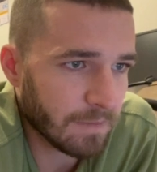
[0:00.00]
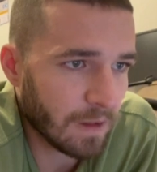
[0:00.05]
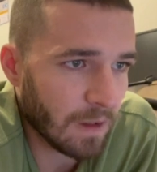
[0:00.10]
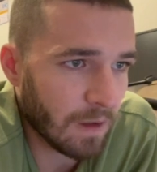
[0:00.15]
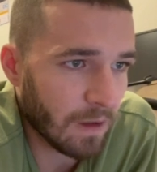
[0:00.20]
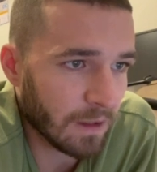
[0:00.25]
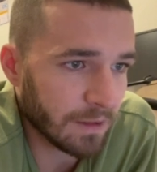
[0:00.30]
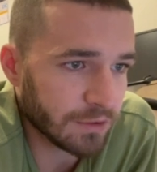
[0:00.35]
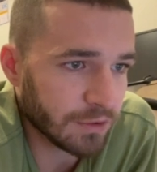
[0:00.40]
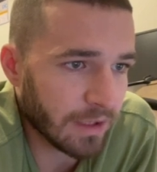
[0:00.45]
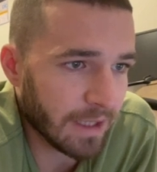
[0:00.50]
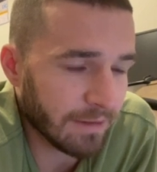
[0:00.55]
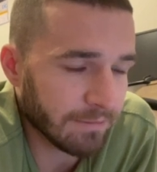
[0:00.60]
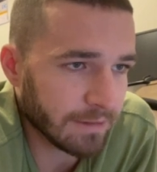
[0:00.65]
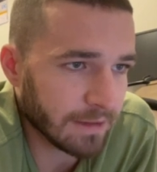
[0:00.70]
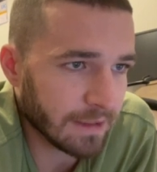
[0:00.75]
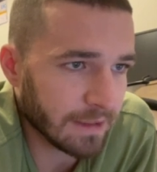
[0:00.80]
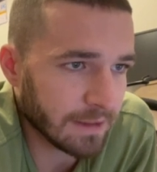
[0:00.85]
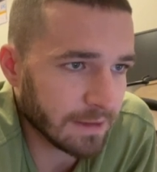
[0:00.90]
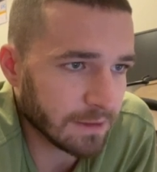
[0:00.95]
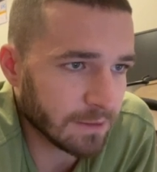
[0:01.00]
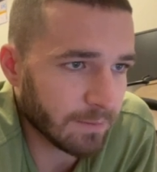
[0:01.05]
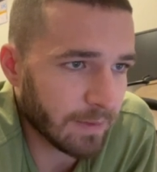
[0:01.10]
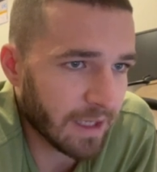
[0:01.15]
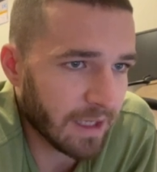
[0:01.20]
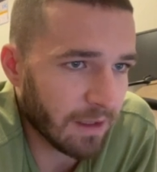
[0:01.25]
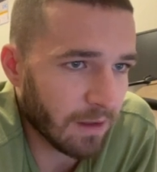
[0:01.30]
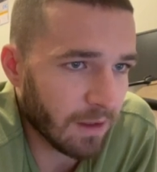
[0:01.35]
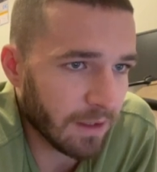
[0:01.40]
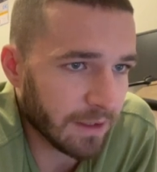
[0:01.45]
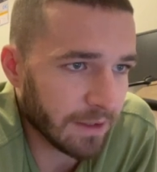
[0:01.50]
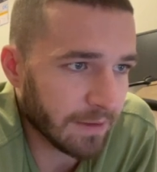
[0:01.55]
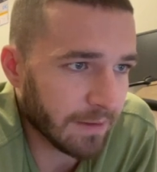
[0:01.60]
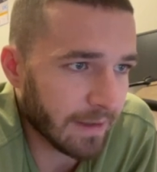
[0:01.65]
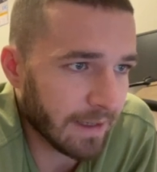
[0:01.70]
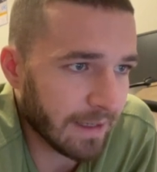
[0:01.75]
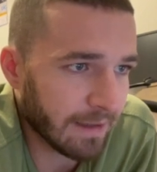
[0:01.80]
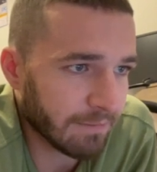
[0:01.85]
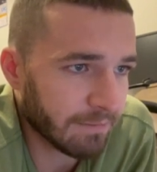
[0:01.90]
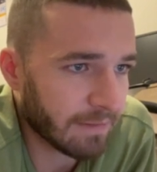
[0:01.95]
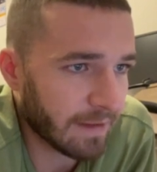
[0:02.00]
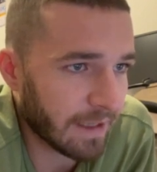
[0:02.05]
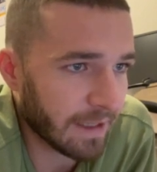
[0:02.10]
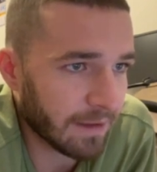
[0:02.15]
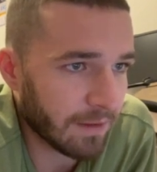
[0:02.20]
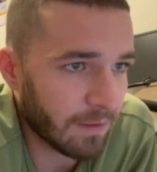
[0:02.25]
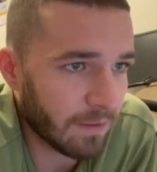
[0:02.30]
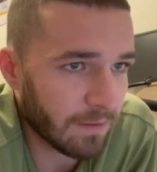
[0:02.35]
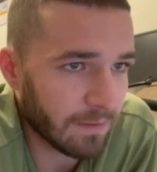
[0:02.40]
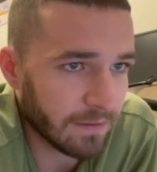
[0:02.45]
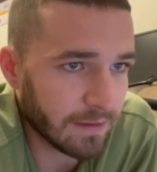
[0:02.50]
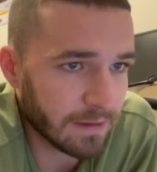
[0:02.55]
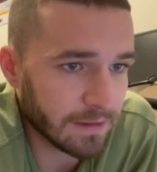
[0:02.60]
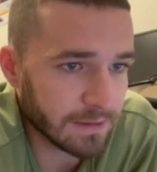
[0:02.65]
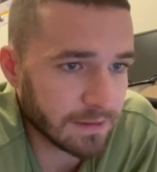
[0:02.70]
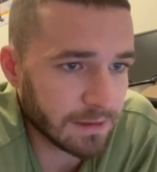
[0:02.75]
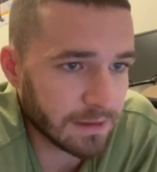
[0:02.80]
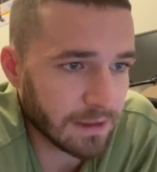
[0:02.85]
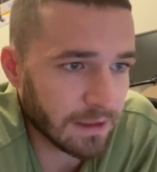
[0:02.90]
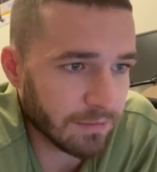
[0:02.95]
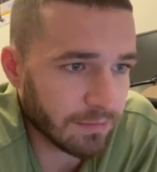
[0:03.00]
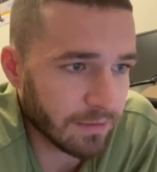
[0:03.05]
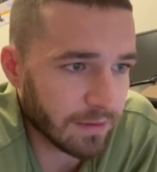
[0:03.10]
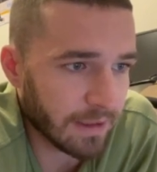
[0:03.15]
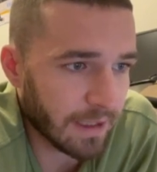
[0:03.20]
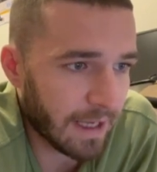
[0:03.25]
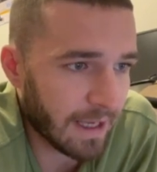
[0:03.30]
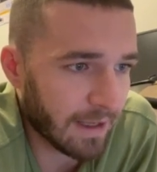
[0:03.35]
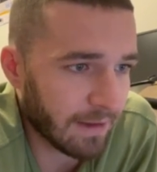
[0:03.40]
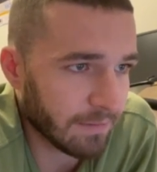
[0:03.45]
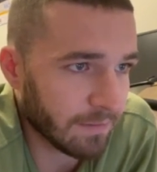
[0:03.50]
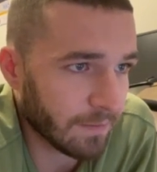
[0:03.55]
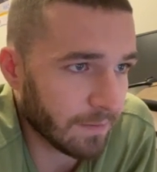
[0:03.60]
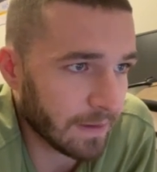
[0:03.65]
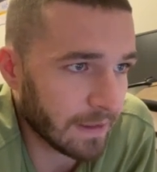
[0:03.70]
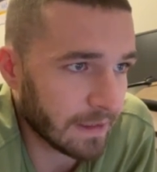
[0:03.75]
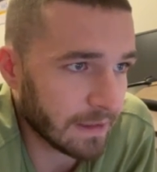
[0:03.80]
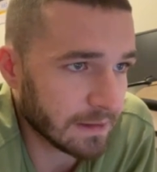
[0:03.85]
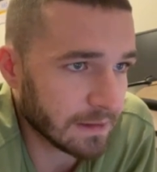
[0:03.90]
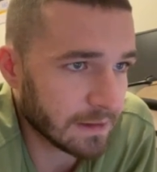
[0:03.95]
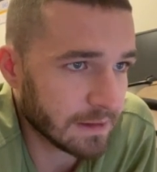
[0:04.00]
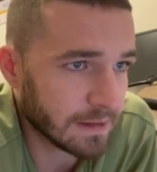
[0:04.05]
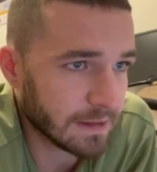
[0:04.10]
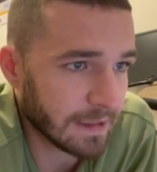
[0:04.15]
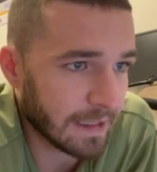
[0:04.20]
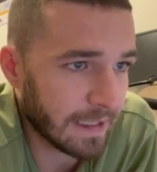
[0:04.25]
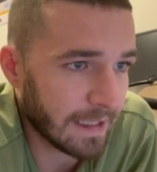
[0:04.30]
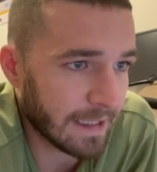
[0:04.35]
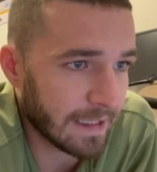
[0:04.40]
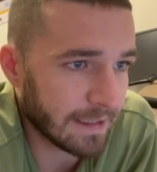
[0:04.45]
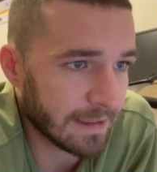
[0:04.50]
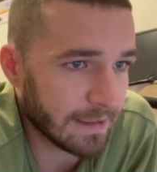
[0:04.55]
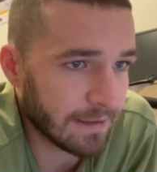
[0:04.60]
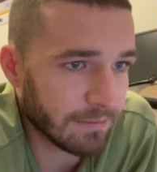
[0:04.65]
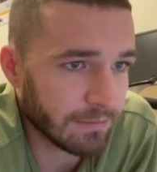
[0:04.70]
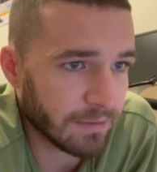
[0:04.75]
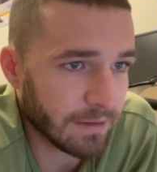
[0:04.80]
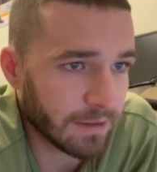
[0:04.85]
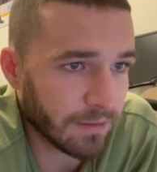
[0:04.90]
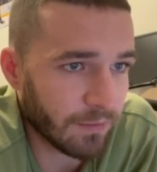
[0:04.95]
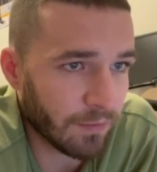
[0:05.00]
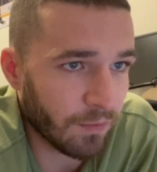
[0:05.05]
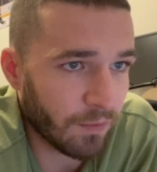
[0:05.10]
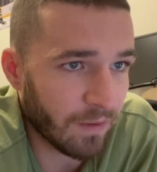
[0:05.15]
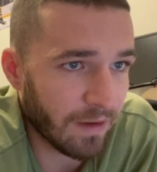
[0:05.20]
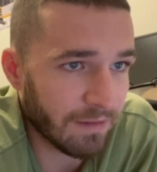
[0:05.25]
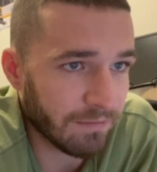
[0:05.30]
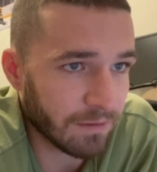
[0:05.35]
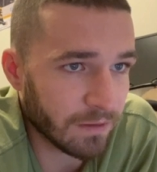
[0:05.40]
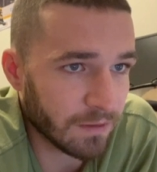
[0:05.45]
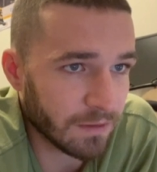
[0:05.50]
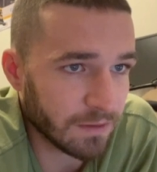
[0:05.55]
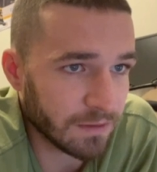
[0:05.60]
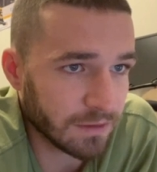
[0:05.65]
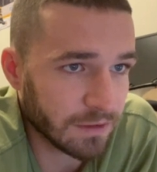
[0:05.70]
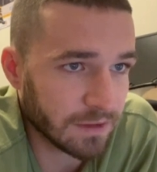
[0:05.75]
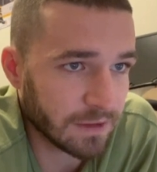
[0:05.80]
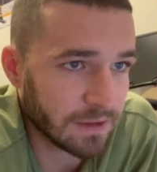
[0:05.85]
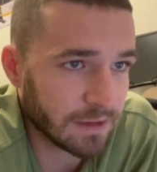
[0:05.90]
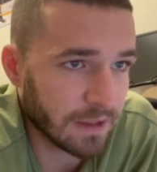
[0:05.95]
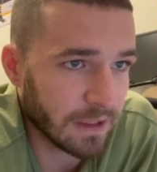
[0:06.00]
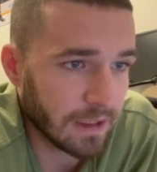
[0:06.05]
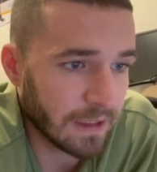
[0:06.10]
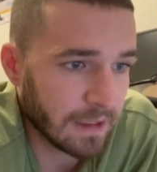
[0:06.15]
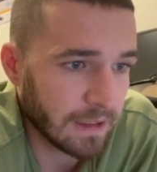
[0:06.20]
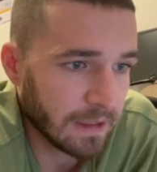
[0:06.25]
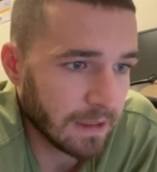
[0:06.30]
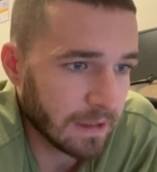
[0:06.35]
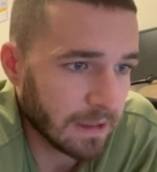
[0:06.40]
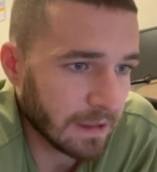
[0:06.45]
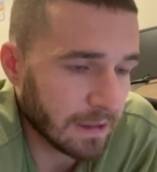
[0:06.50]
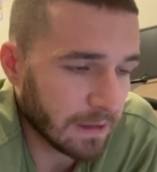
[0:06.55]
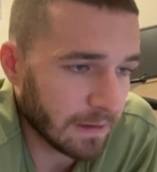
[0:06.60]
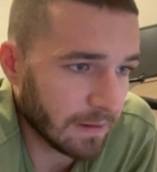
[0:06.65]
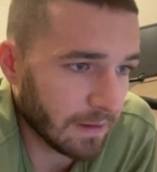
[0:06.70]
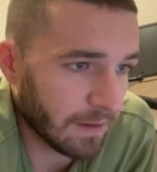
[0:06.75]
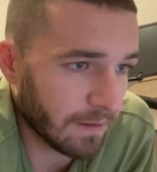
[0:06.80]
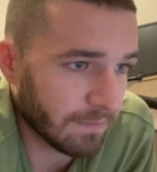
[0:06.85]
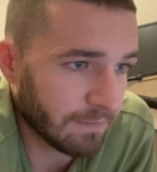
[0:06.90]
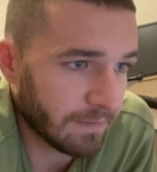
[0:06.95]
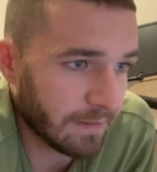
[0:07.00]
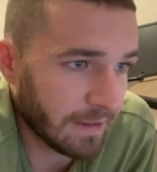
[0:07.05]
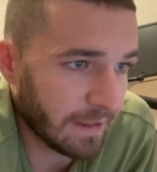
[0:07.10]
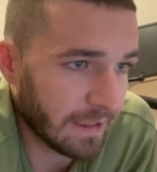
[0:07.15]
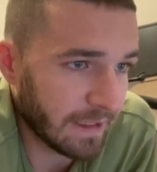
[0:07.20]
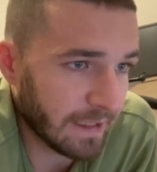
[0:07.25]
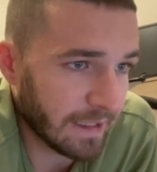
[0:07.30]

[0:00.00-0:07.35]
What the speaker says: on DraftKings by autograph. They had all these different athletes and different levels of the